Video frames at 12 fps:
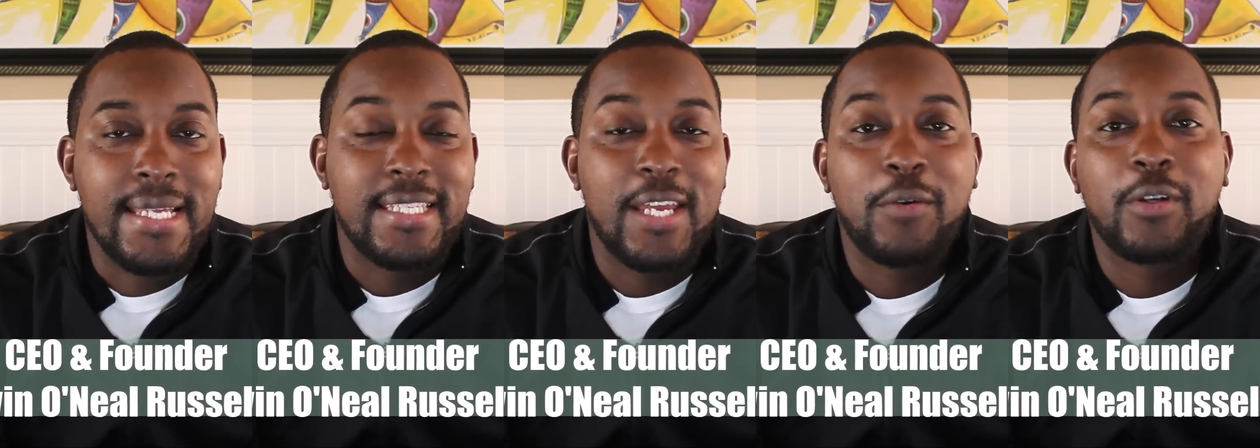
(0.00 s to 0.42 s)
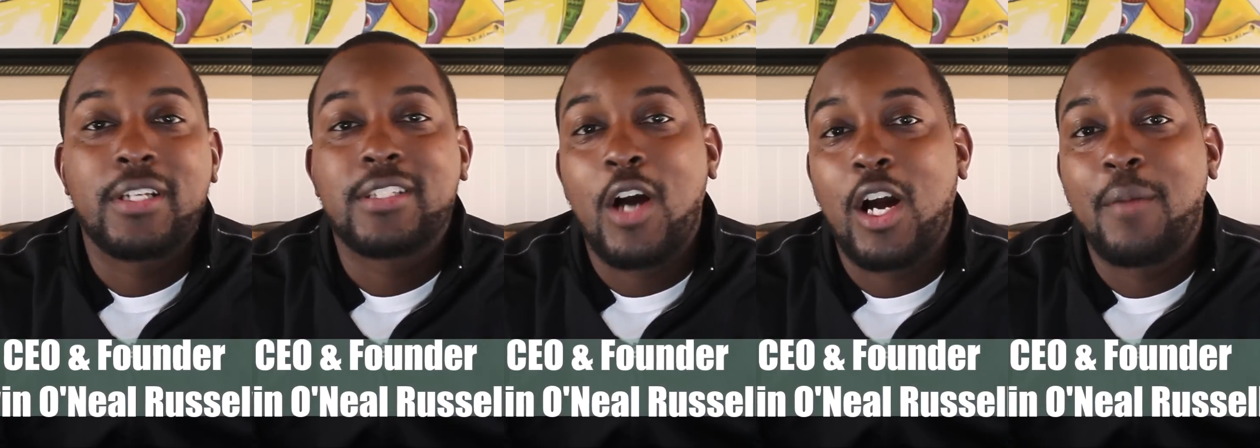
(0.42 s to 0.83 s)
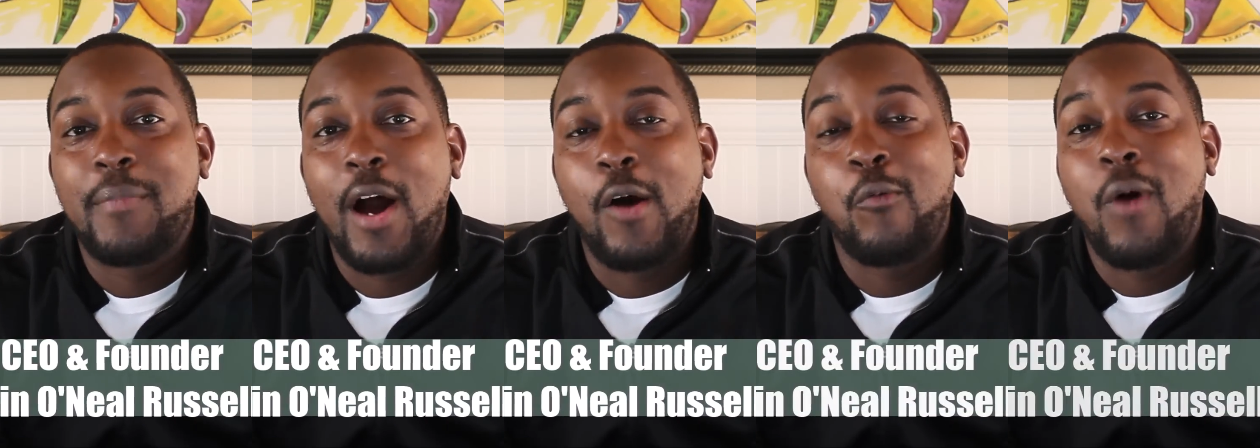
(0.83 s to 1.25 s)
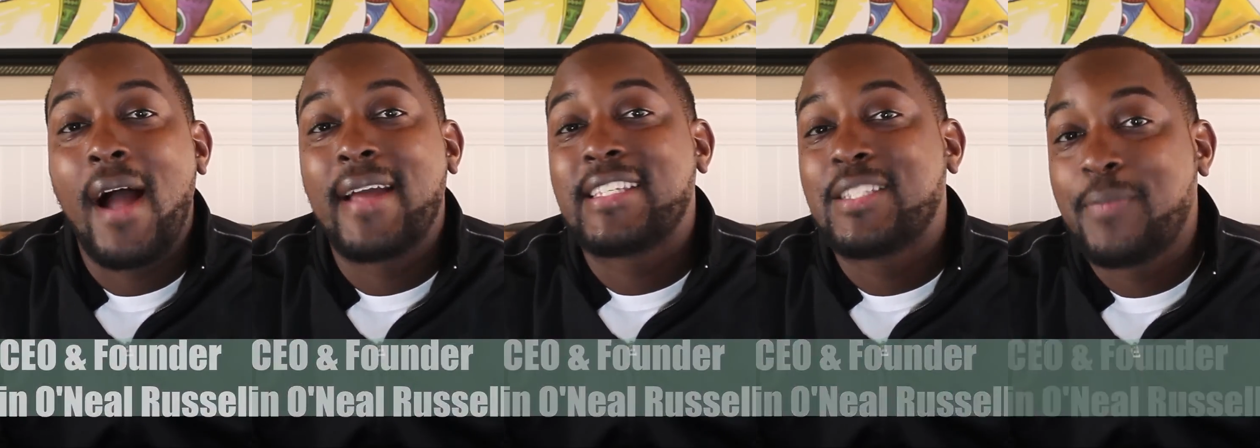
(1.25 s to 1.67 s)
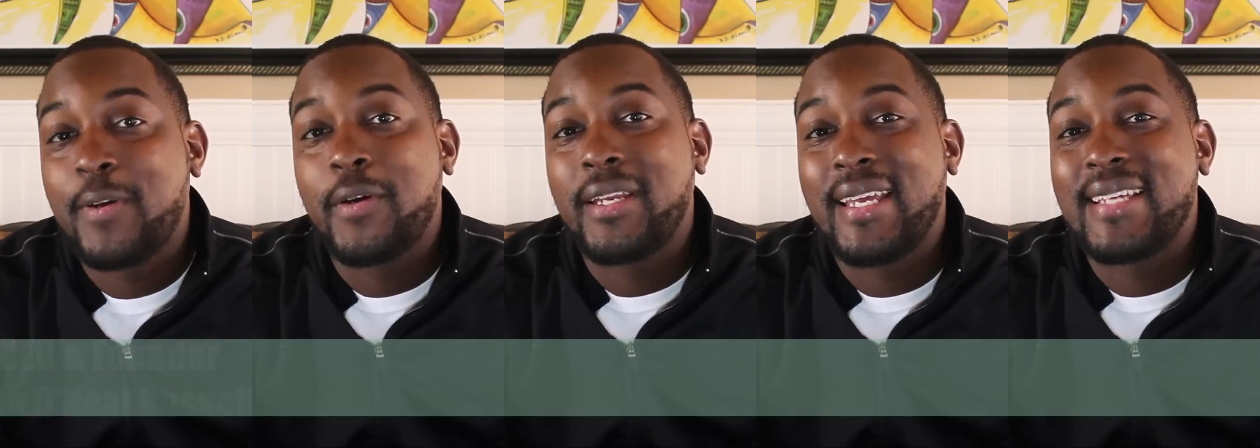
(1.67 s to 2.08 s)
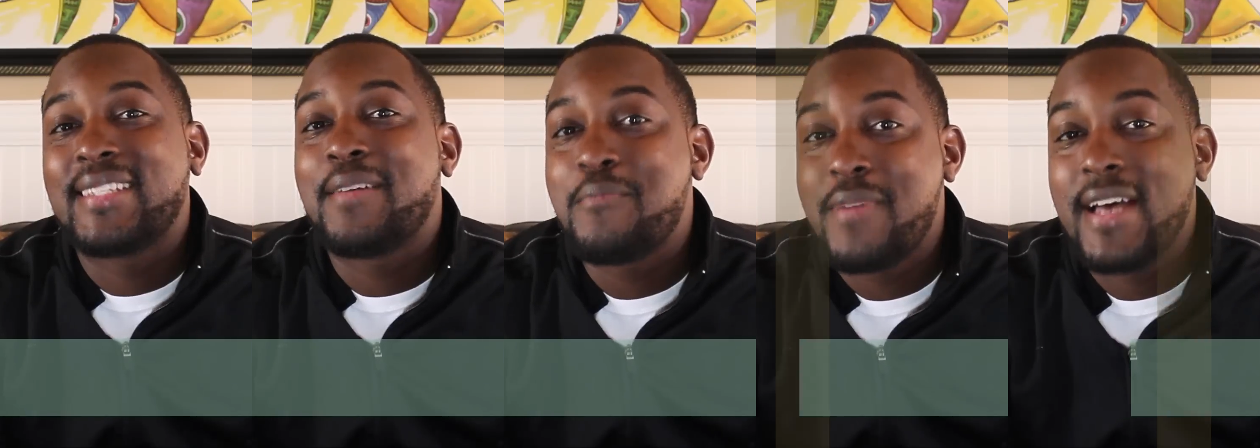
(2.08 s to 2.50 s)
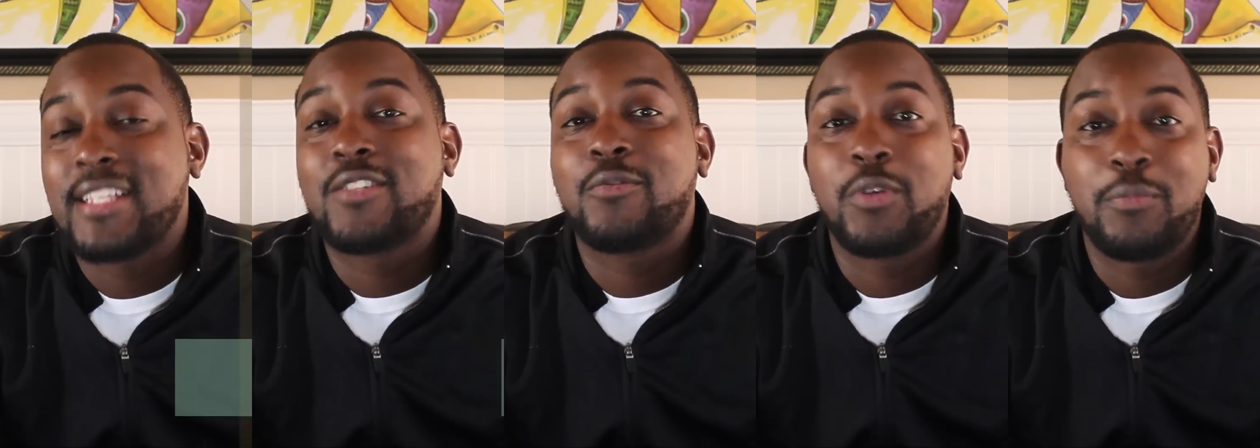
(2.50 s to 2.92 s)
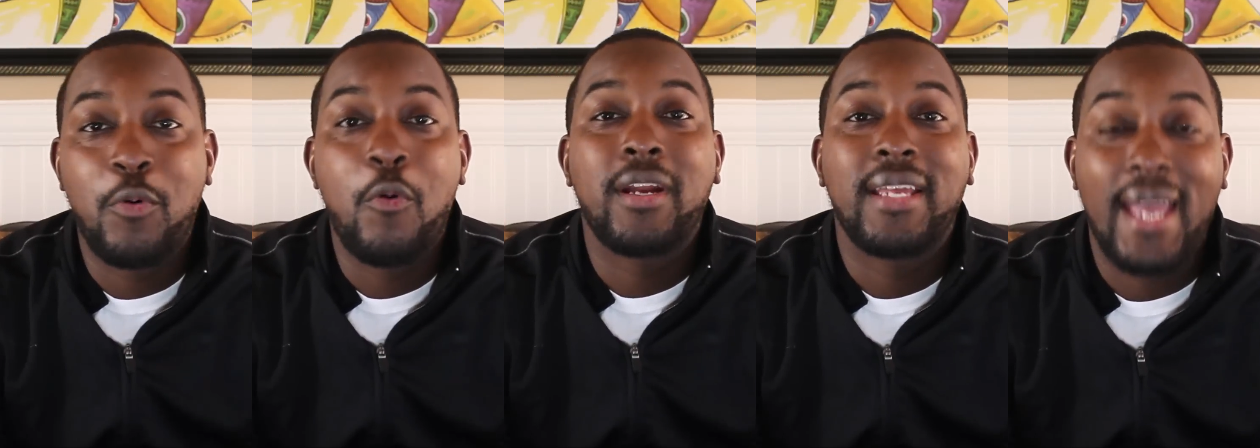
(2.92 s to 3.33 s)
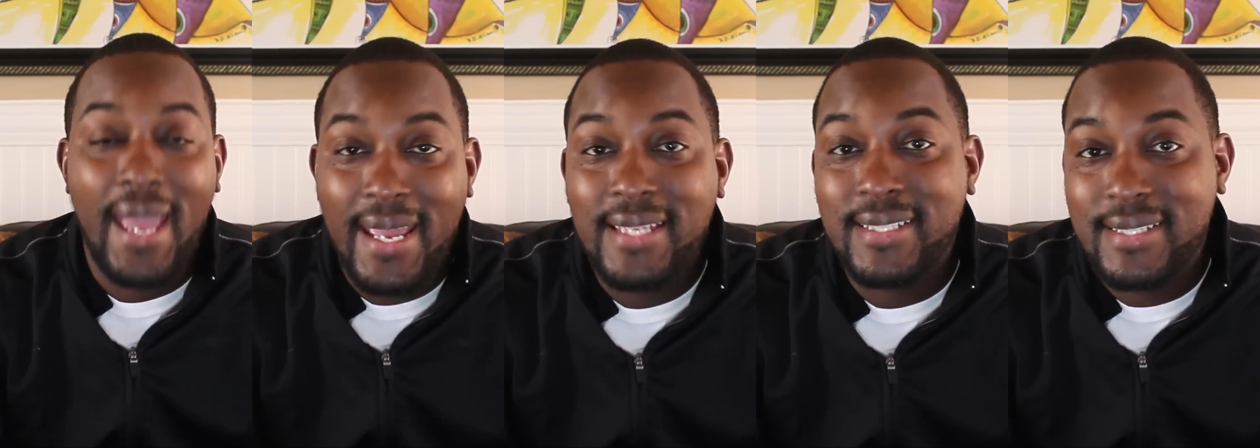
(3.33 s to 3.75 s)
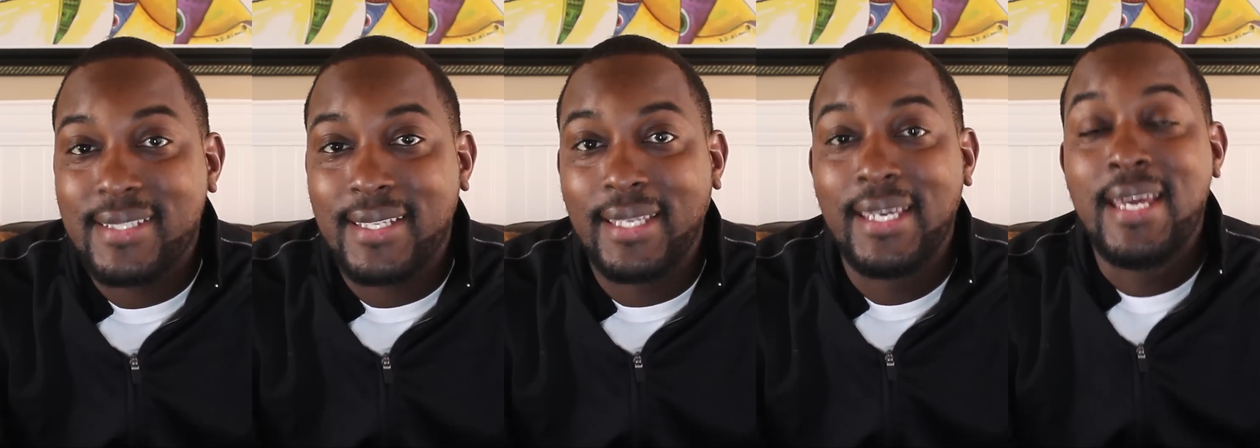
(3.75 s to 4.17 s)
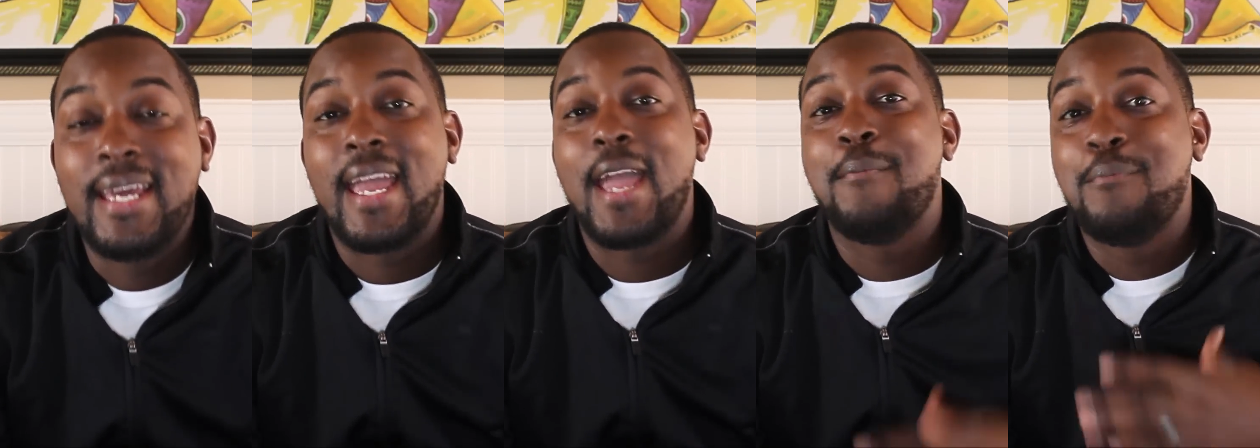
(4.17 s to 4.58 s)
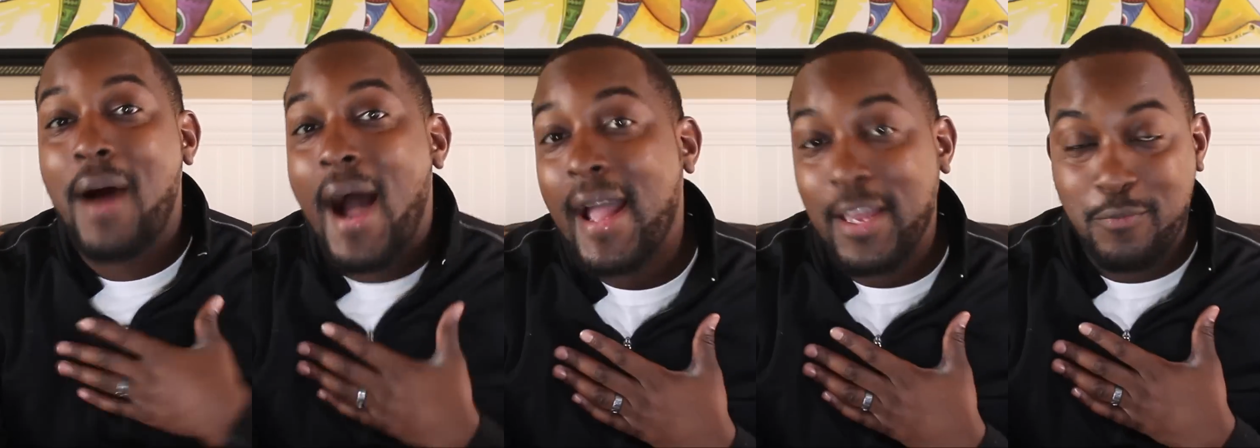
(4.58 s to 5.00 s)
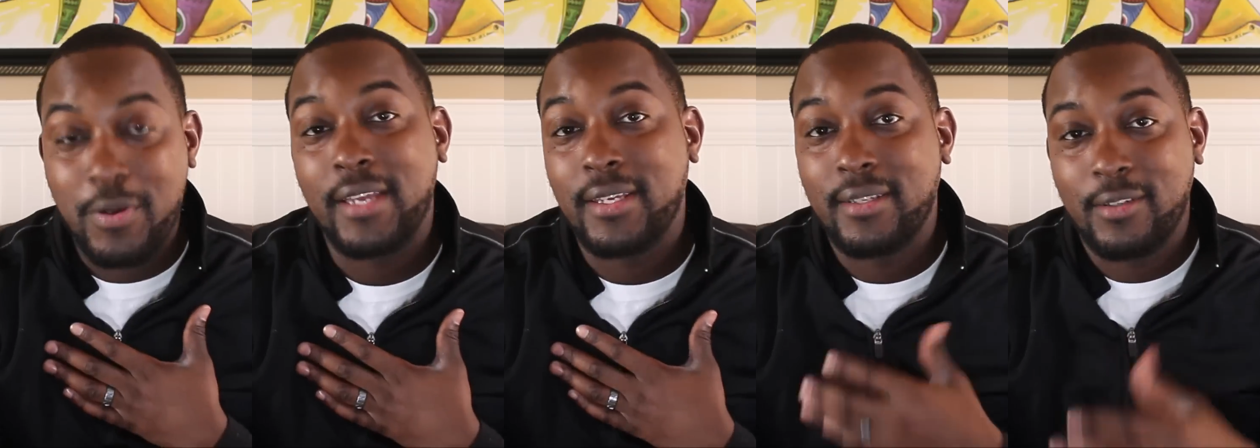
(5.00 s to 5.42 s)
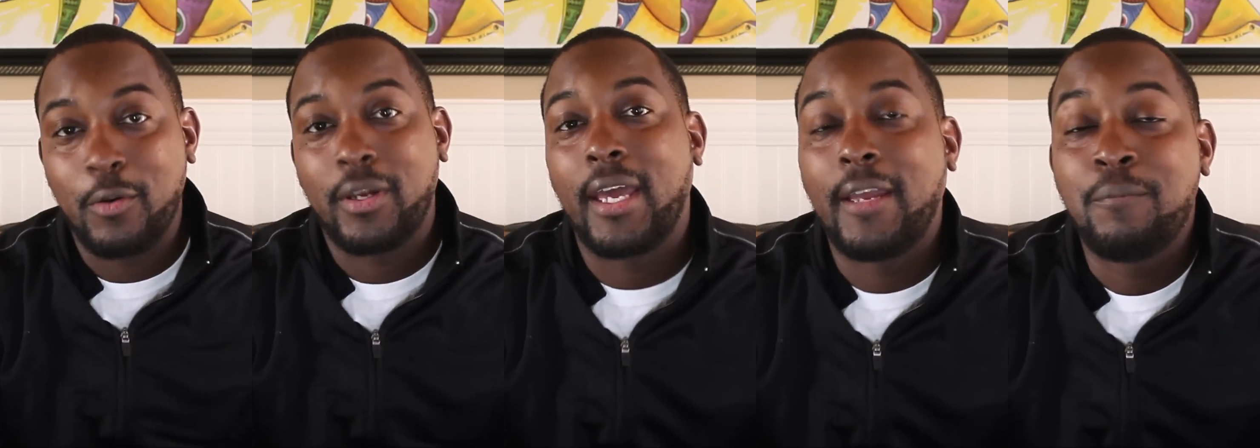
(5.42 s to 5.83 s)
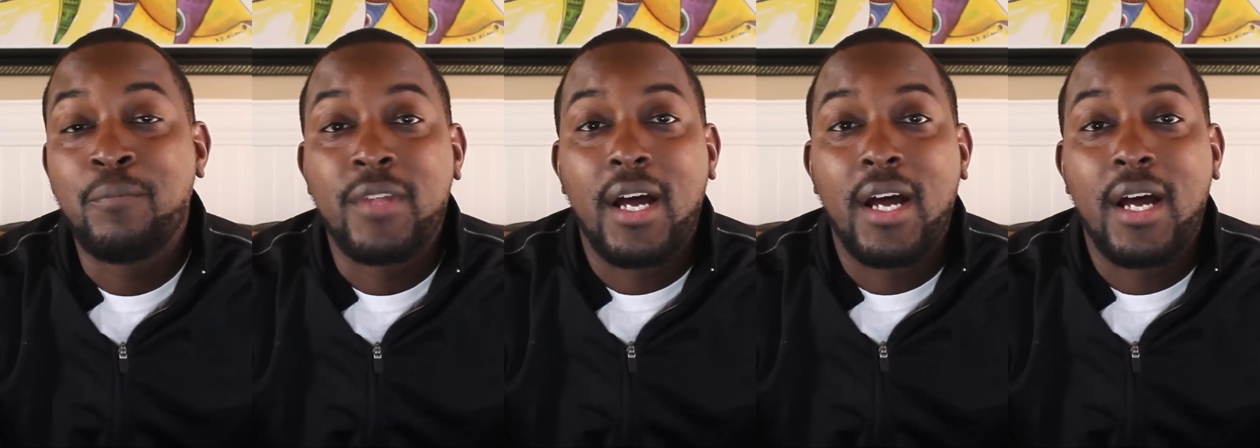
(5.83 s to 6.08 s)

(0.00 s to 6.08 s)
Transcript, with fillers: Today we're going to talk about why Experian is the best reporting agency in my opinion, okay?